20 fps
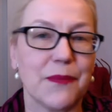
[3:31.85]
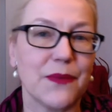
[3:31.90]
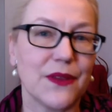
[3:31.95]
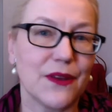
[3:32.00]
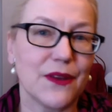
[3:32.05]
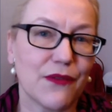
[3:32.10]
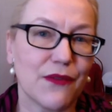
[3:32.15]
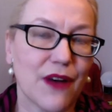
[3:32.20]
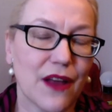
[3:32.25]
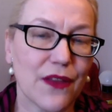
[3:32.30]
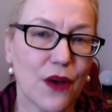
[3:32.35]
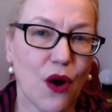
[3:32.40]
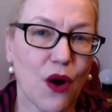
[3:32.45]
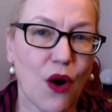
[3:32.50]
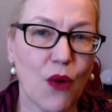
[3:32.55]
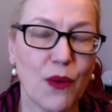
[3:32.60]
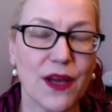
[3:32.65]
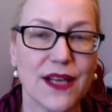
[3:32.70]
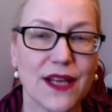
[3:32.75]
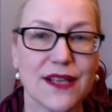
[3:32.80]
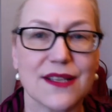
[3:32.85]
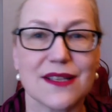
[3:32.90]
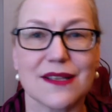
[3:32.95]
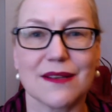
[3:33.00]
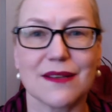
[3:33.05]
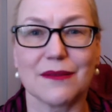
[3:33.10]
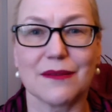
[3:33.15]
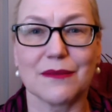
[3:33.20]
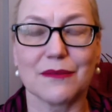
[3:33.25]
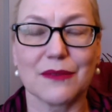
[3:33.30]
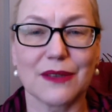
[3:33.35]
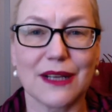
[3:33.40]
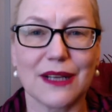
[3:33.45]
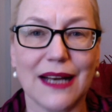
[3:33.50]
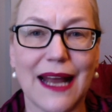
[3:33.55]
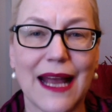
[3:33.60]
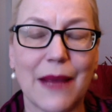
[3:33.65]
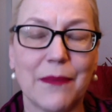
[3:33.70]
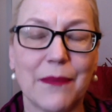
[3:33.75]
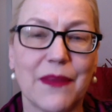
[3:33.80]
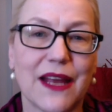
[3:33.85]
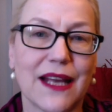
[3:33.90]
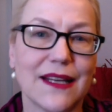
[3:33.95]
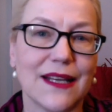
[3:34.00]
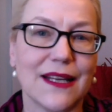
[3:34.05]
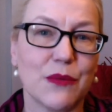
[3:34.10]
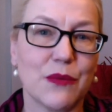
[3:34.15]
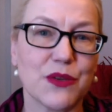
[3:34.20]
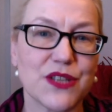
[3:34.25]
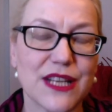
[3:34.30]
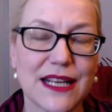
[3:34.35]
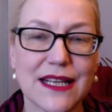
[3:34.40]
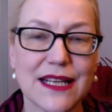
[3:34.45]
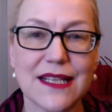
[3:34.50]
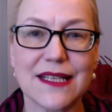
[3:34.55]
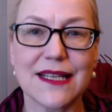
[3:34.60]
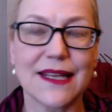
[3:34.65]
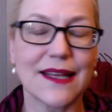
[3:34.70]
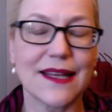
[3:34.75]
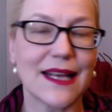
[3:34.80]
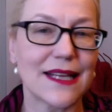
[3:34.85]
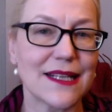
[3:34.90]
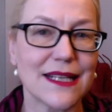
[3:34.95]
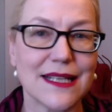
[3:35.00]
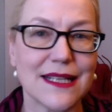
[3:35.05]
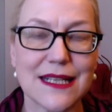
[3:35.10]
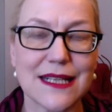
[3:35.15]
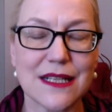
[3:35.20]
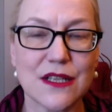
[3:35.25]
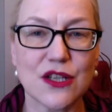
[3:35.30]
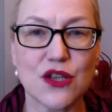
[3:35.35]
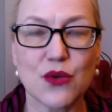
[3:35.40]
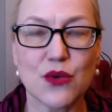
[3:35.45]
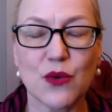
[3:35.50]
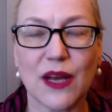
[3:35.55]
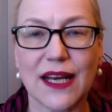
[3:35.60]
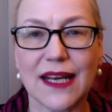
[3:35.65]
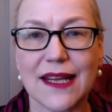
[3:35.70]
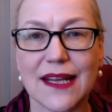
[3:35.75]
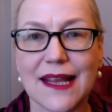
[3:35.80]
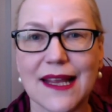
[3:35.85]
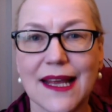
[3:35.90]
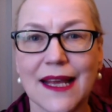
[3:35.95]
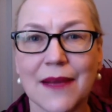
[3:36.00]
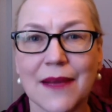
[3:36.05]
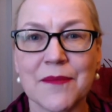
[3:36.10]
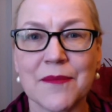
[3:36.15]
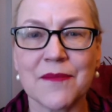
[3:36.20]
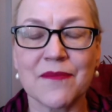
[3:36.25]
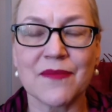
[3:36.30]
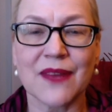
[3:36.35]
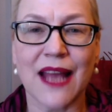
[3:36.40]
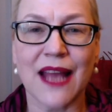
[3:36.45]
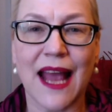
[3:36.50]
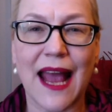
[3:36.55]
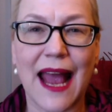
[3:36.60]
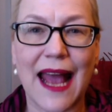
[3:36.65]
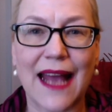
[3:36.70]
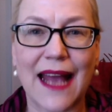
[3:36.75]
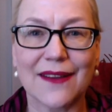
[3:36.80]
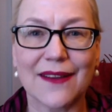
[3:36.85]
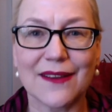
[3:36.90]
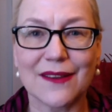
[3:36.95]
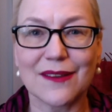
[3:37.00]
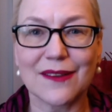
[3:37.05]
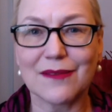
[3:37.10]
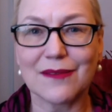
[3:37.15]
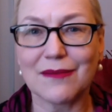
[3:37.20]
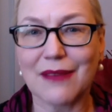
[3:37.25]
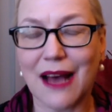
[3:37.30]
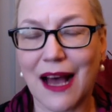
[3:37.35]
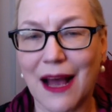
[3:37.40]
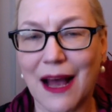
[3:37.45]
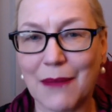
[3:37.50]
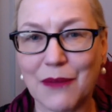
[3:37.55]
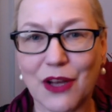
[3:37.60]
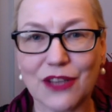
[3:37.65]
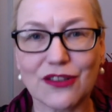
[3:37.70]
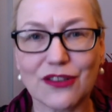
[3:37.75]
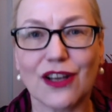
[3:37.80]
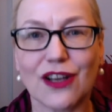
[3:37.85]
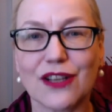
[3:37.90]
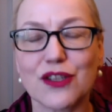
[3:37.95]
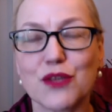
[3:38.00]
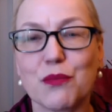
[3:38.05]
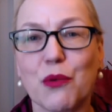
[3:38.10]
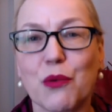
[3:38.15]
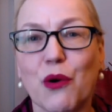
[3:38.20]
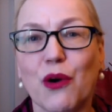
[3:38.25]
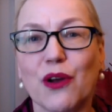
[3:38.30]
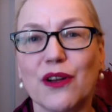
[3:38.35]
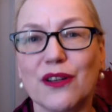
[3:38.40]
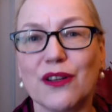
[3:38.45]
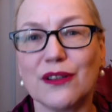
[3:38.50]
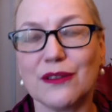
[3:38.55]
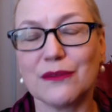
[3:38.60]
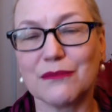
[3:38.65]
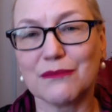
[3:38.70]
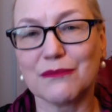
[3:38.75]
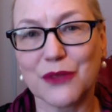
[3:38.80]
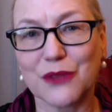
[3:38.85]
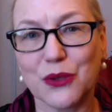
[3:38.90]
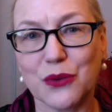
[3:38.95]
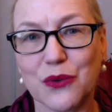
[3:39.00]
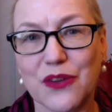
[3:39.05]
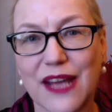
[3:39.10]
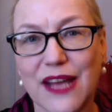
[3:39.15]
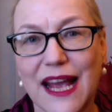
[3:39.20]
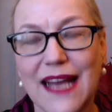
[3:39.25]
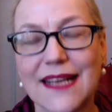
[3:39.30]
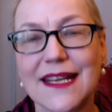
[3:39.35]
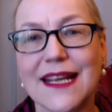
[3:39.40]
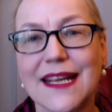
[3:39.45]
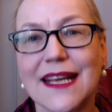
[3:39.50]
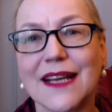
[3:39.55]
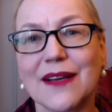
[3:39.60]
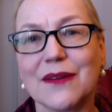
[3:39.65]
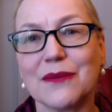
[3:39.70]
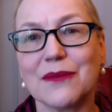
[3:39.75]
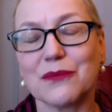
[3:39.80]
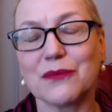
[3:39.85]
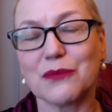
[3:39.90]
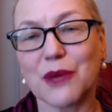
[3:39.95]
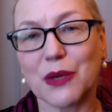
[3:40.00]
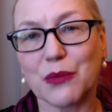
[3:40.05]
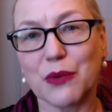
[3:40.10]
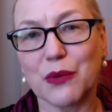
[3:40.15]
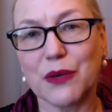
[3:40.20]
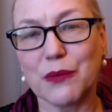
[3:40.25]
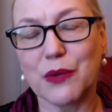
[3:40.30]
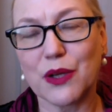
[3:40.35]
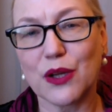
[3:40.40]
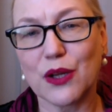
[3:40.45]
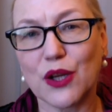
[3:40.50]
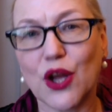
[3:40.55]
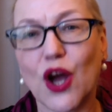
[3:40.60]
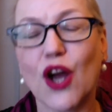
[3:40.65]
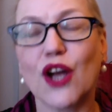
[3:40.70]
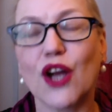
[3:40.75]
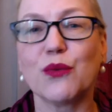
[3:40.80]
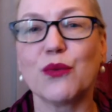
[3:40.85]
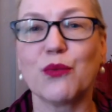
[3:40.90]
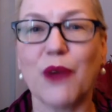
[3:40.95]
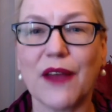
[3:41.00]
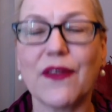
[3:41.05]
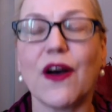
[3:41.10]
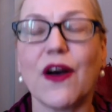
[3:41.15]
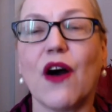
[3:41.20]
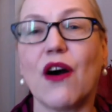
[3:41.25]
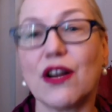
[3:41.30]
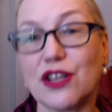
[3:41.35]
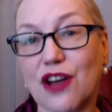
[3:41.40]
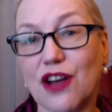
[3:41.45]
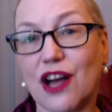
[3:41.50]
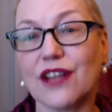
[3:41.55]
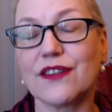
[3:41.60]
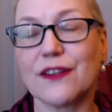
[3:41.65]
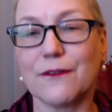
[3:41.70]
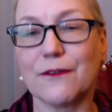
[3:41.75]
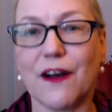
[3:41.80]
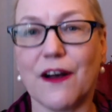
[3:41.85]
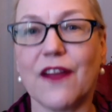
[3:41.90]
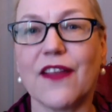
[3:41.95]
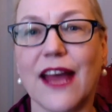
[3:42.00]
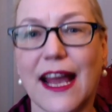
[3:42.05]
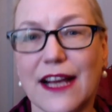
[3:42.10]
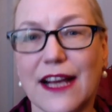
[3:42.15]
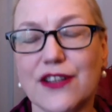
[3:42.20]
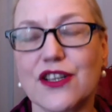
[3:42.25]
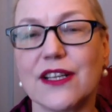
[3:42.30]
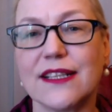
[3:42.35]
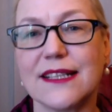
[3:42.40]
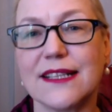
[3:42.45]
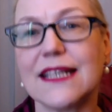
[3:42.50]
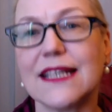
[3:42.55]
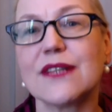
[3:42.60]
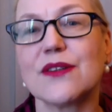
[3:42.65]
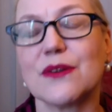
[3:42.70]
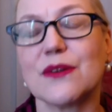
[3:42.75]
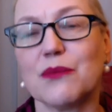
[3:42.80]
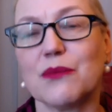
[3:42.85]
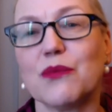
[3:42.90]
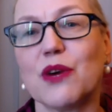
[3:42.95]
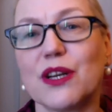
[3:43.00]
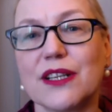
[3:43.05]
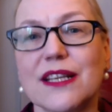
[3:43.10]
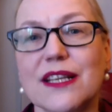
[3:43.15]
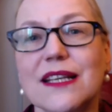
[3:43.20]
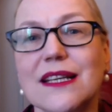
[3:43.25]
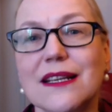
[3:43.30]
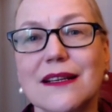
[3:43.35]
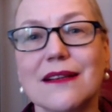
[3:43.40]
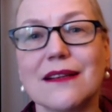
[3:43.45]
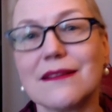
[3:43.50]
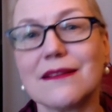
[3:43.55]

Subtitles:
The father always claimed that he was innocent, that he didn't do anything, and I'm not going to spoil you the ending when we will learn whether or not the father actually did what he